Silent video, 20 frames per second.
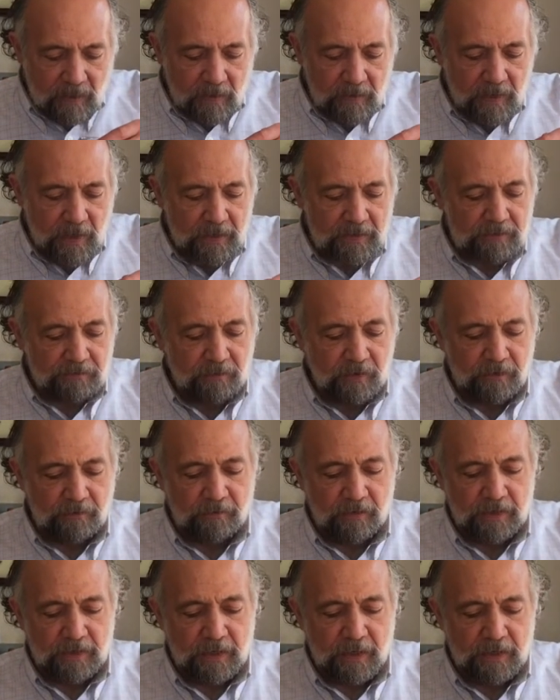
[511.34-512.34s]
Yes, very,
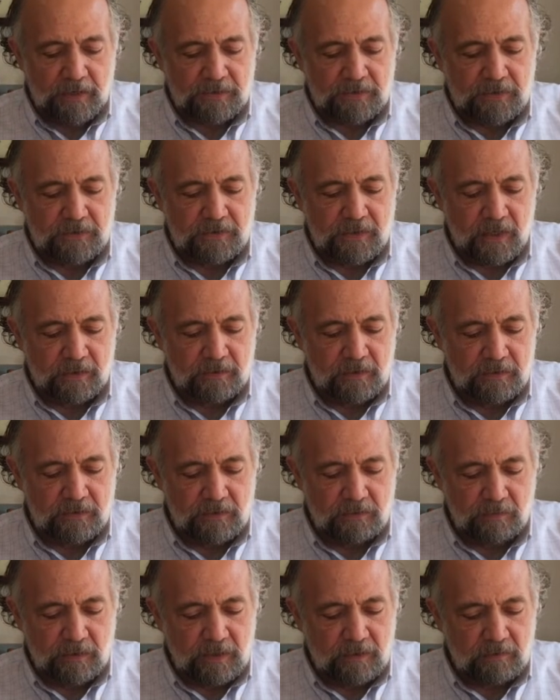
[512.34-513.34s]
very nice. It's got
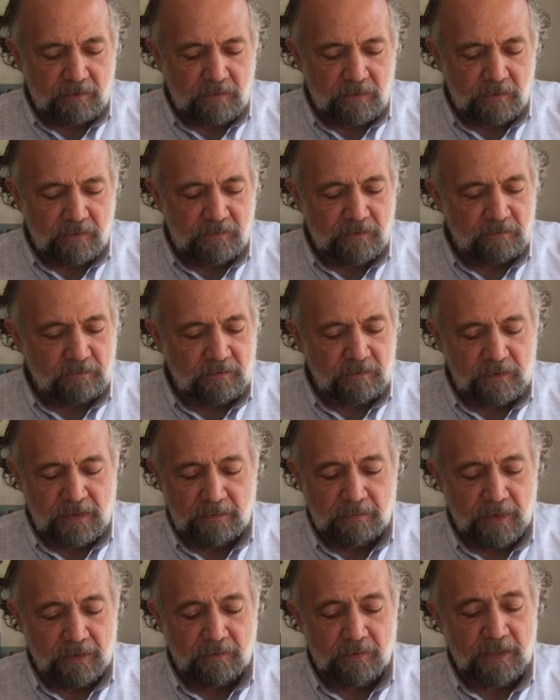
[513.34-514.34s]
this, you can sort of
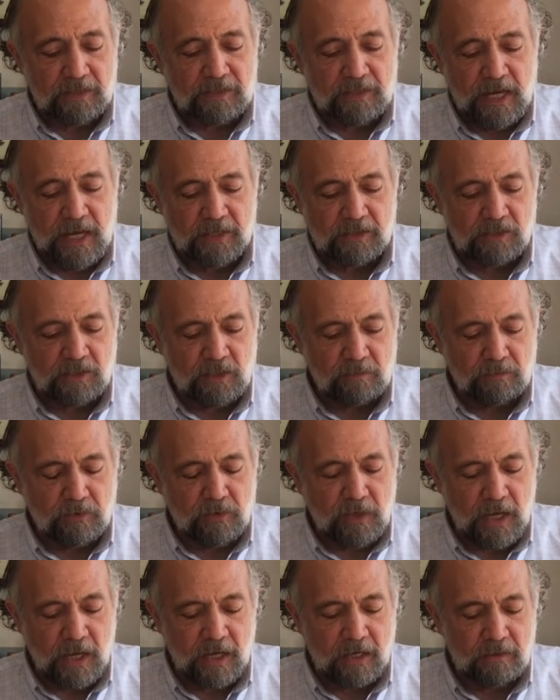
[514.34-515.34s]
seem like we can taste the
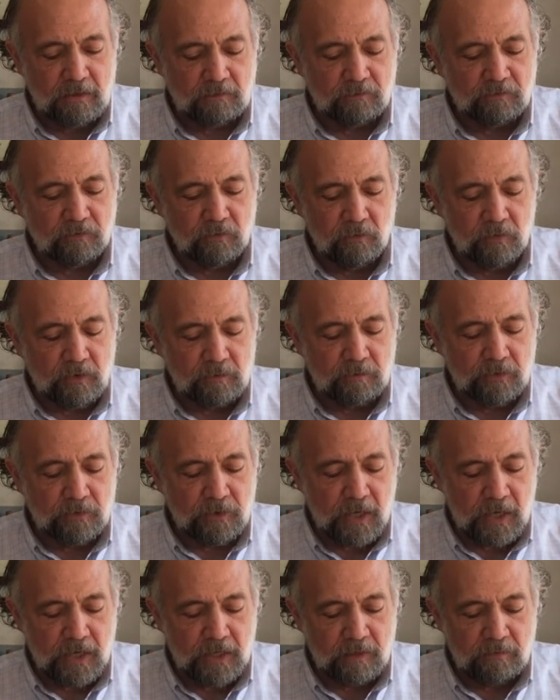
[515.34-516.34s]
bouquet, the floral
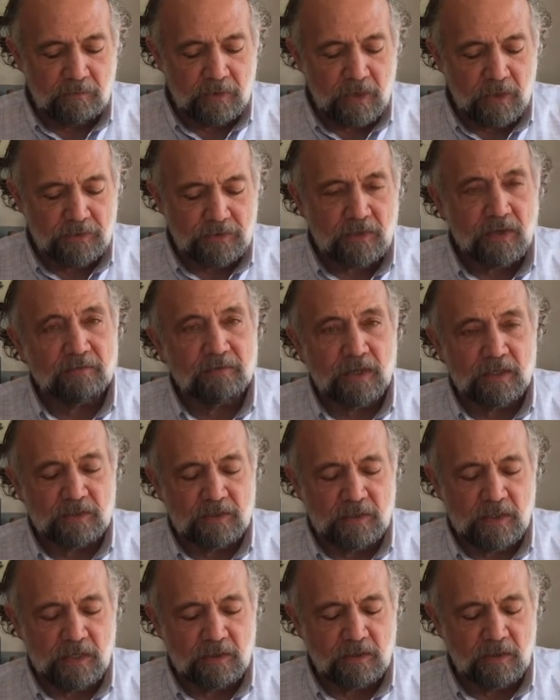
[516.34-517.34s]
bouquet, and we also have that
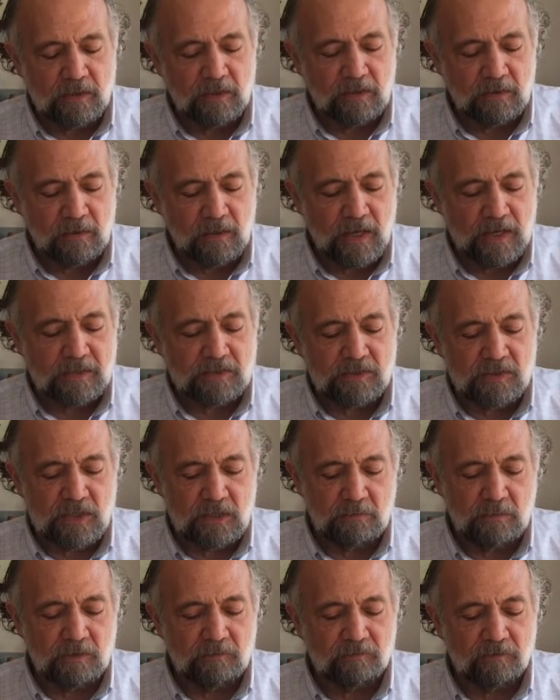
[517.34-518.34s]
light
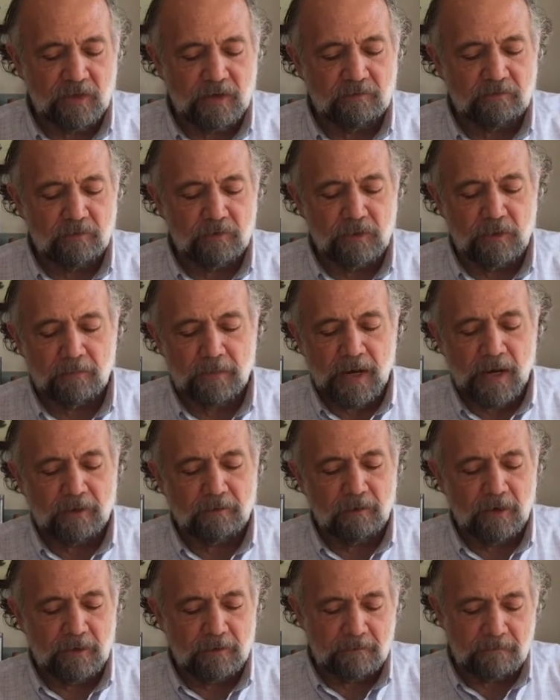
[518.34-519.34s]
cinnamon flavor in the
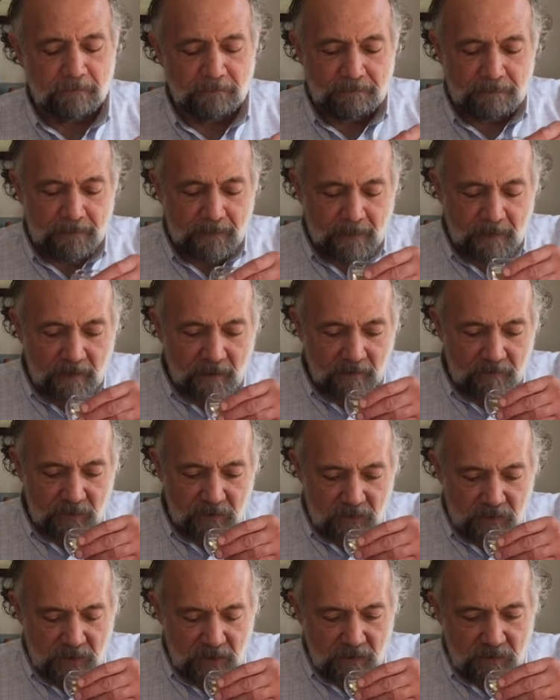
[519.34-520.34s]
background.
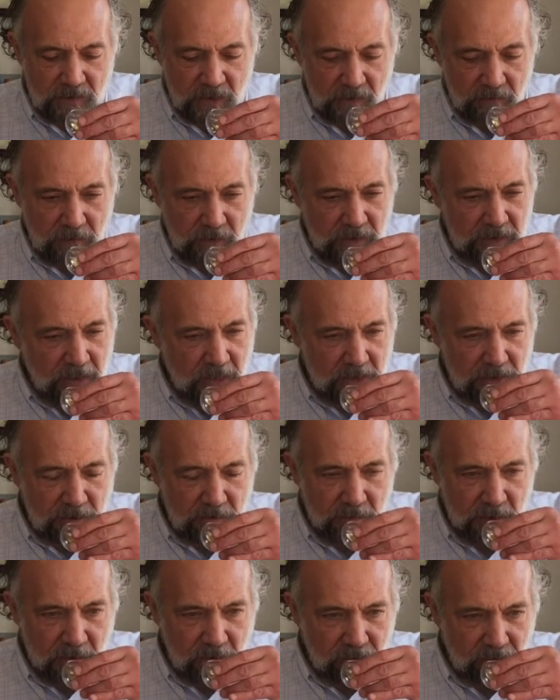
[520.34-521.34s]
This tea, it's got a really nice
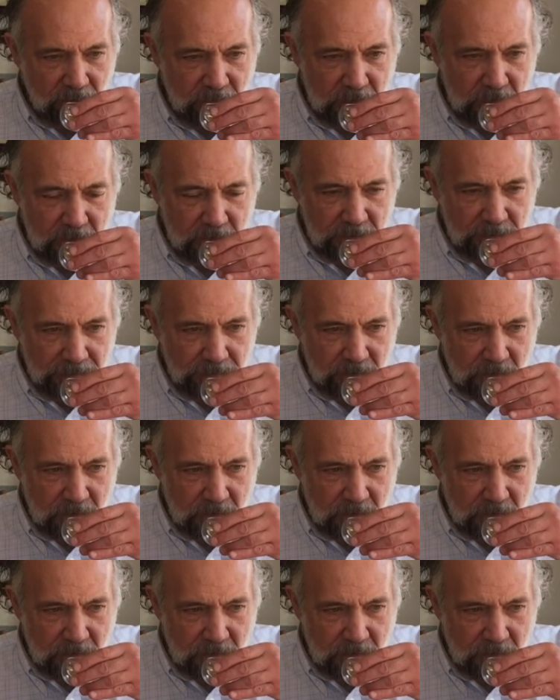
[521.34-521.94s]
mouthfeel.